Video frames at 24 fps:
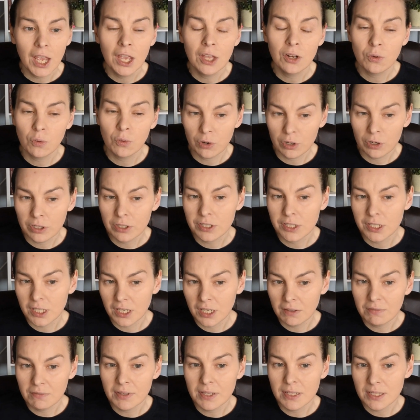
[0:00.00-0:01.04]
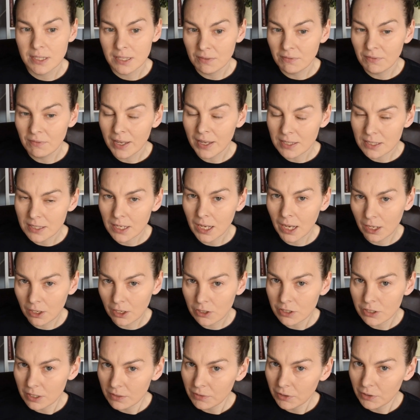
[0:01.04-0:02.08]
in order to convince
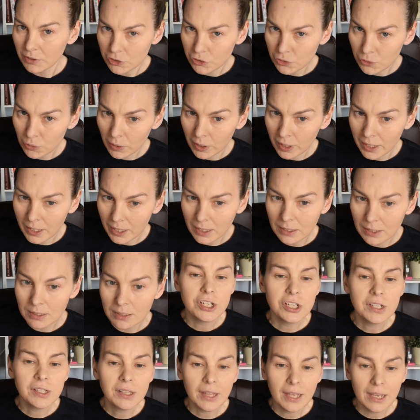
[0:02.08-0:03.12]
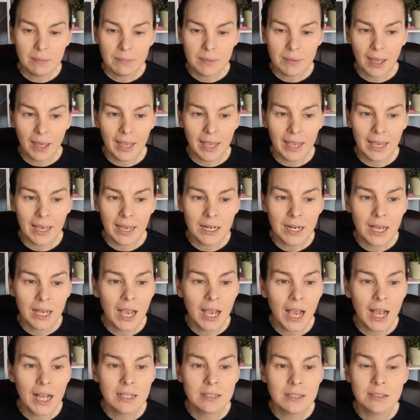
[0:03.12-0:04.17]
investigators of her story. She claimed that Hannah
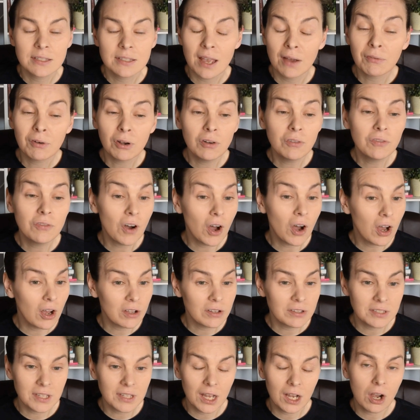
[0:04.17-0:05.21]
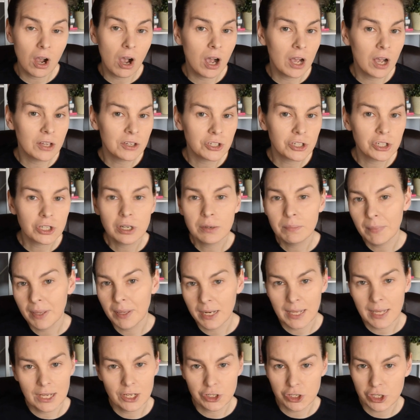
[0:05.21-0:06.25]
had several falls that caused her
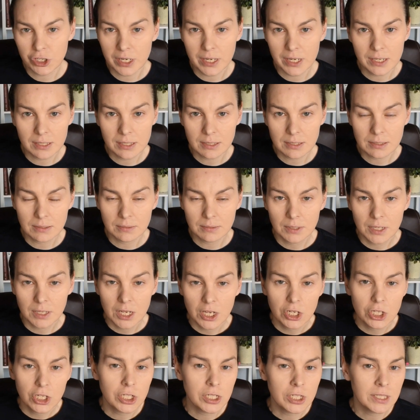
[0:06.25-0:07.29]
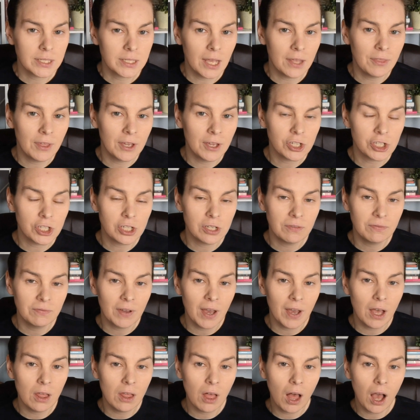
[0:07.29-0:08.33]
many injuries. She said that she
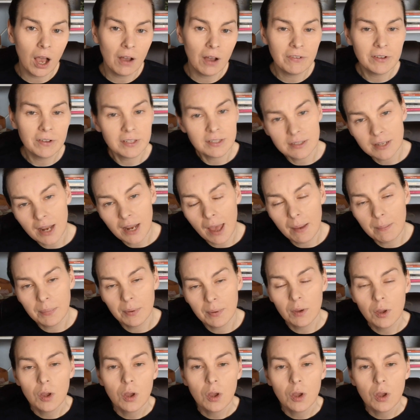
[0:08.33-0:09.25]
fell off a step,